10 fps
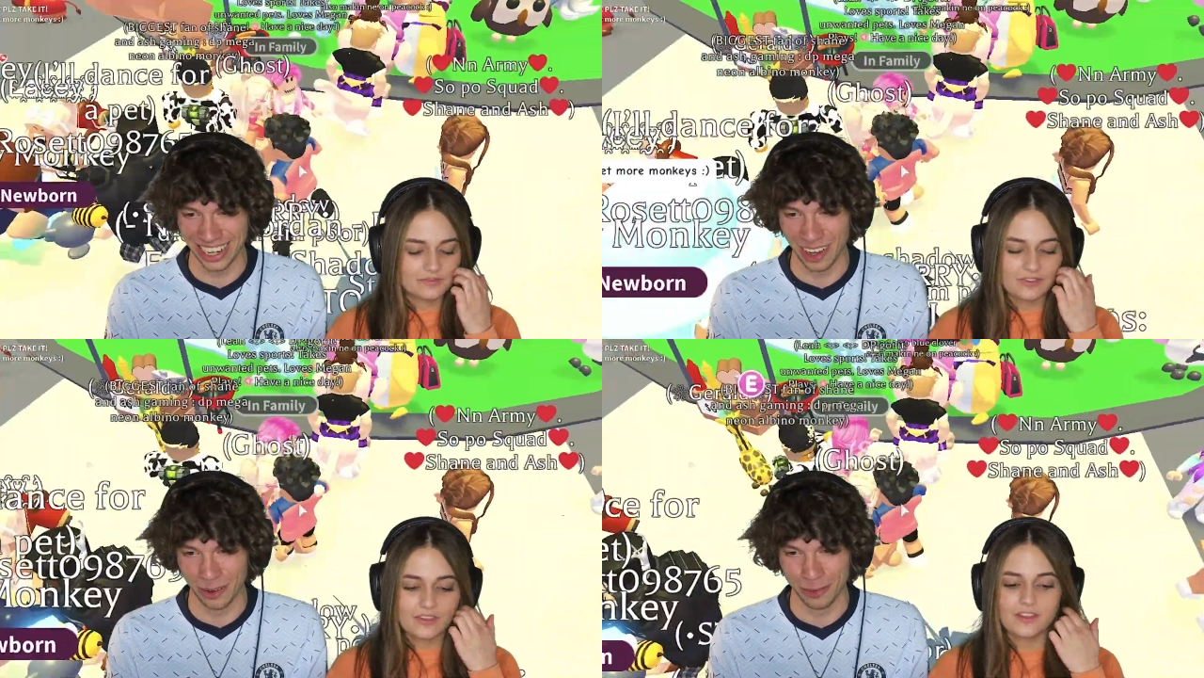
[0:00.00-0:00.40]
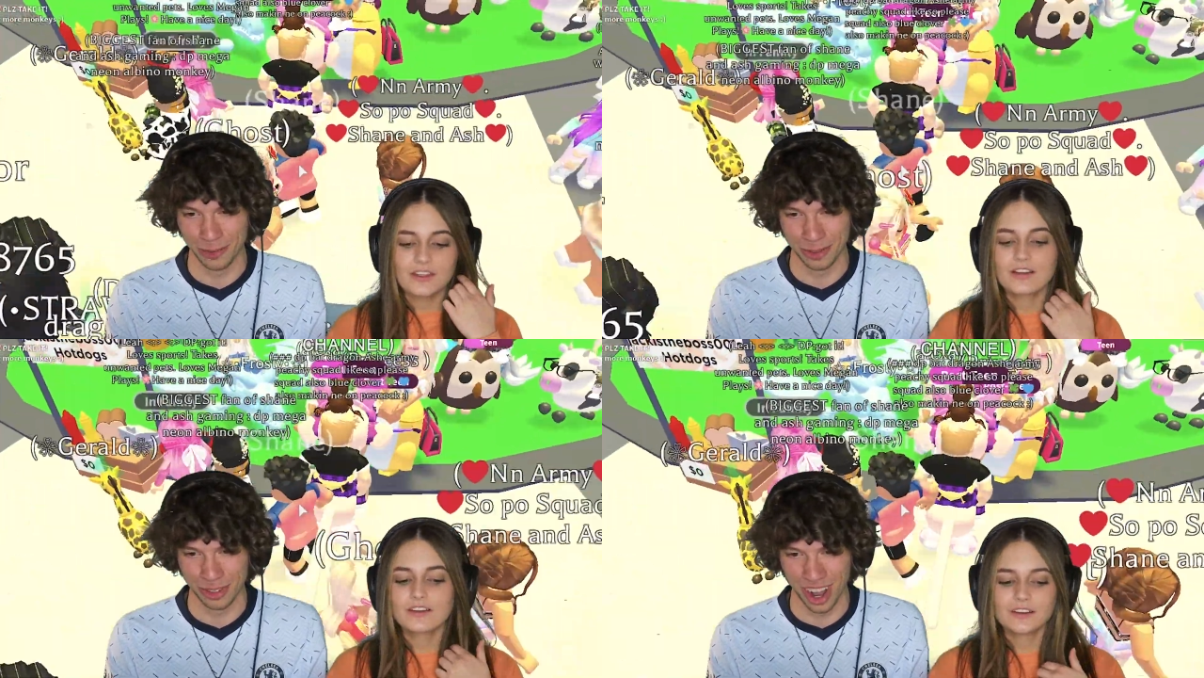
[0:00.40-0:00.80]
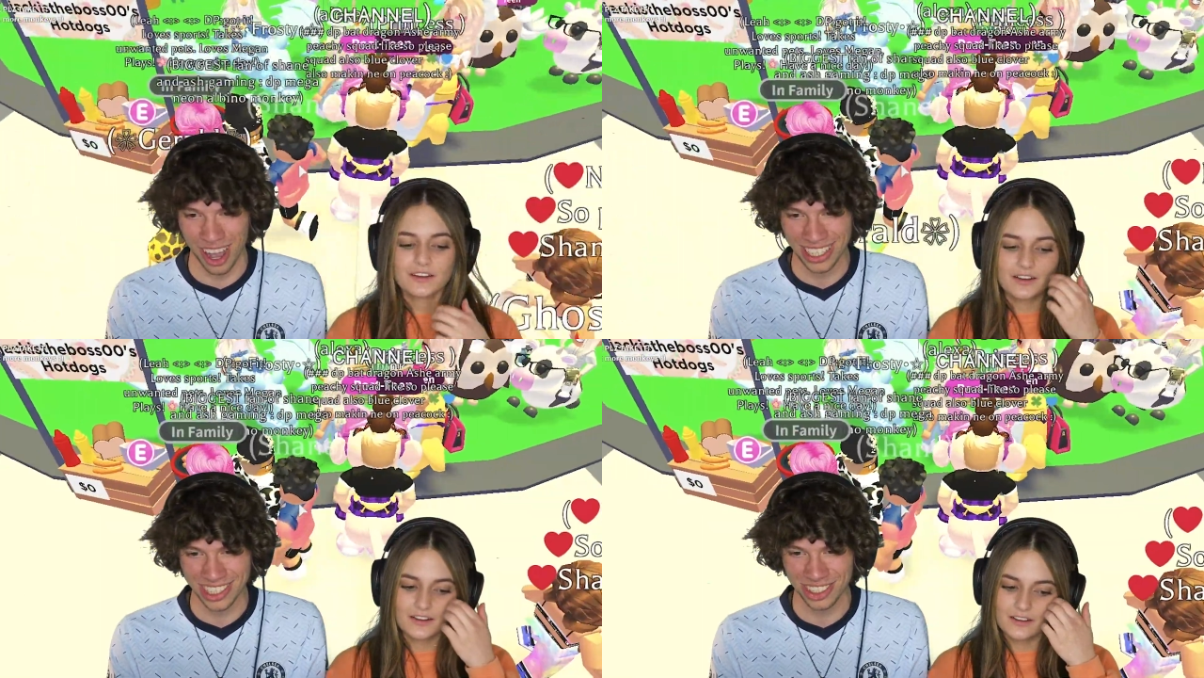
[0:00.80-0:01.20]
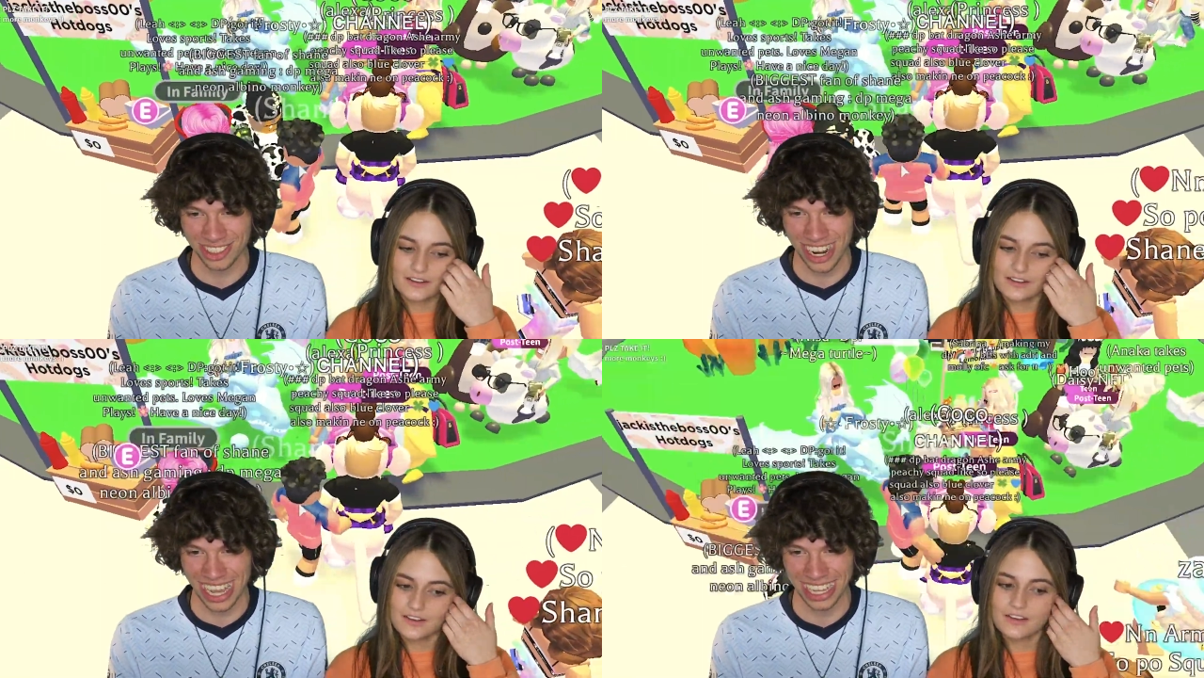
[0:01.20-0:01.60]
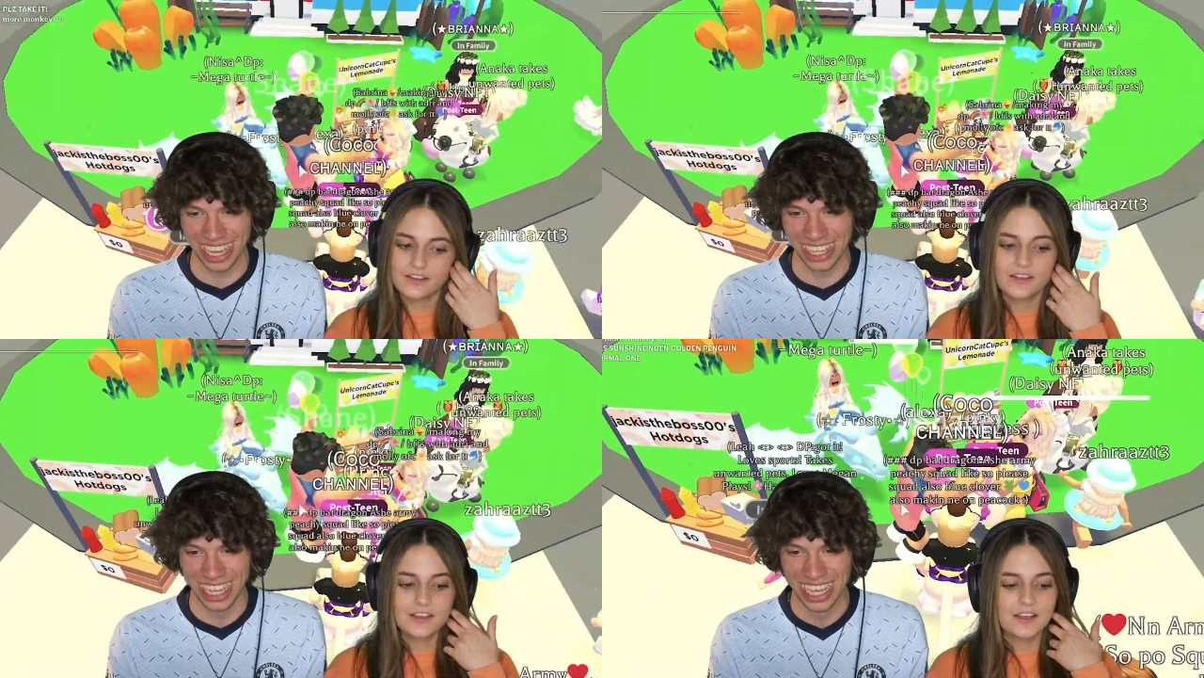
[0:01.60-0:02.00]
Speaker 1: here, a frost
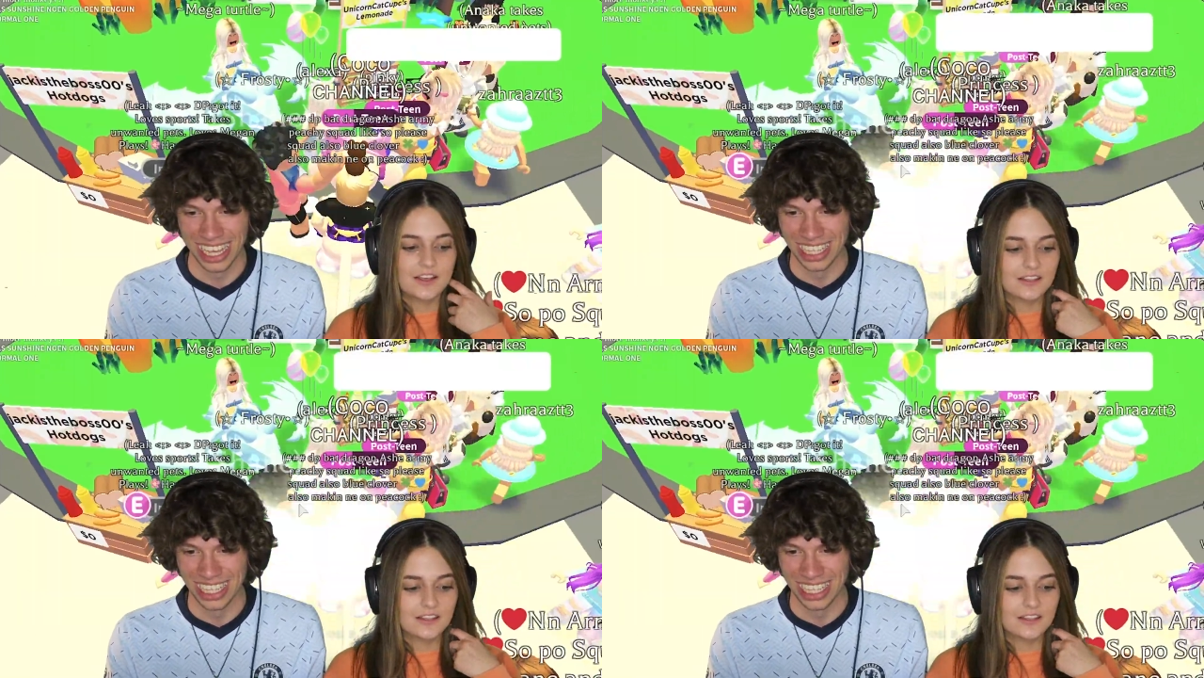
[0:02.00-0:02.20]
dragon.